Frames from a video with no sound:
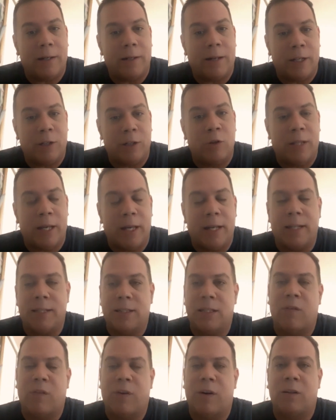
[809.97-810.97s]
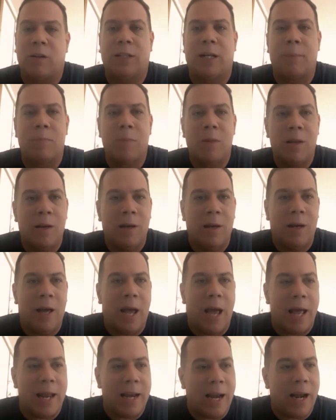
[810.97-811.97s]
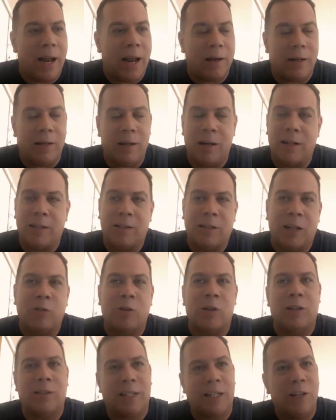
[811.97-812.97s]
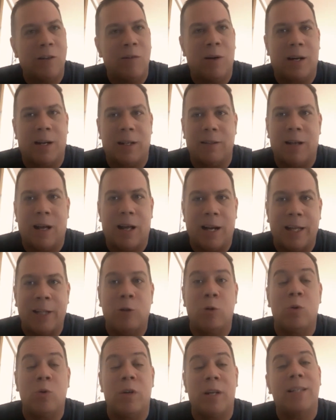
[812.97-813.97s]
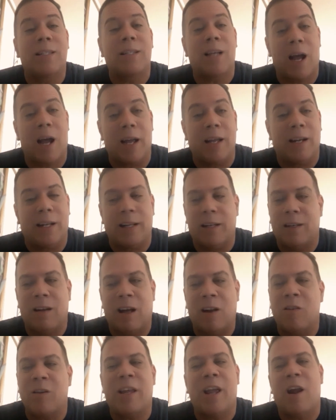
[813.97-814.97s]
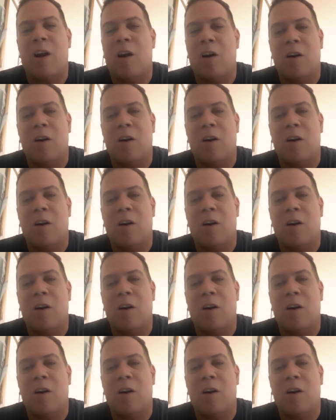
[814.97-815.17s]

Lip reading: you did and stuff. And I was like, and then that's when I was like, you know what? I like do this kind. Like, I don't care,